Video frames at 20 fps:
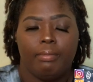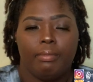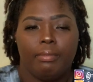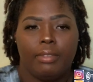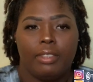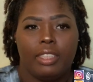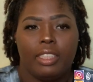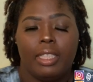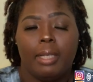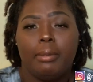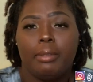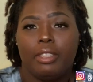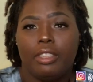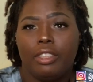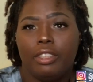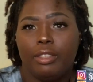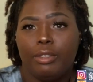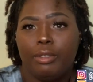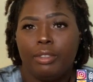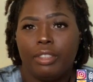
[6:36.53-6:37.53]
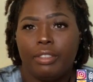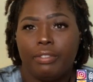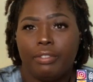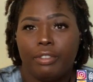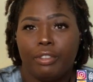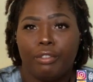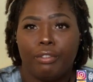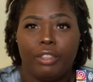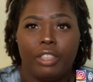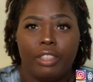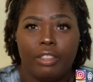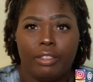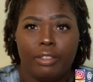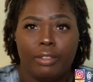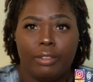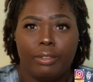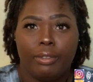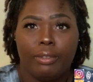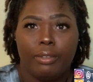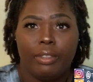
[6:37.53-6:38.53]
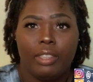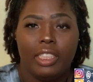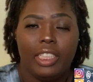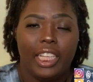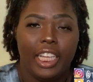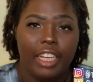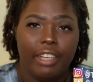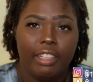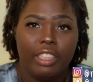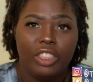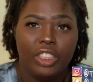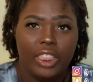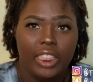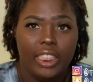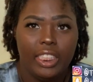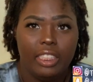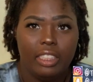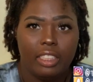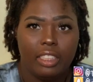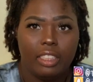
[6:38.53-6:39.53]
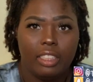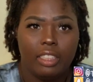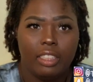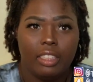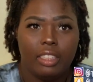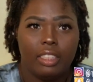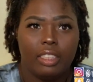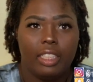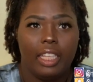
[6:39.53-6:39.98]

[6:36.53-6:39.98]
substitutes for real dairy cheeses,